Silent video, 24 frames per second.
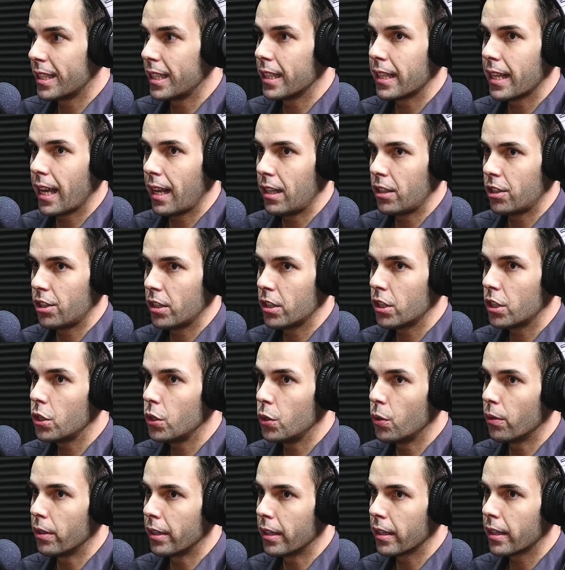
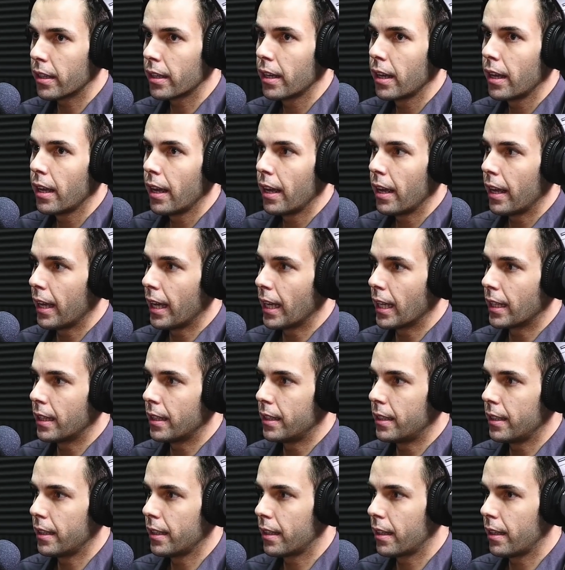Intelligence Unit,
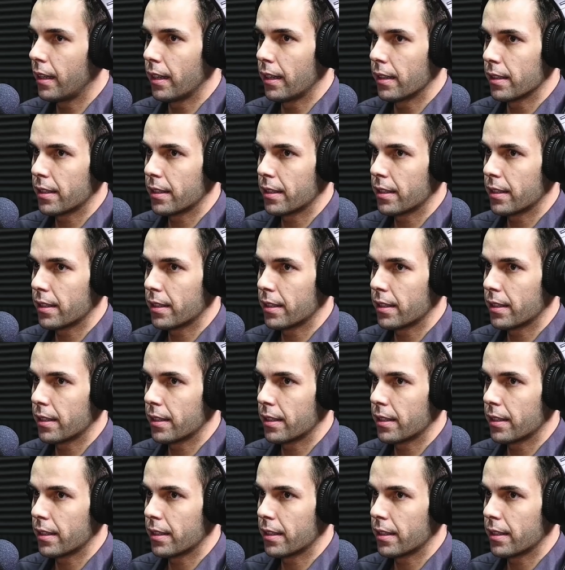it did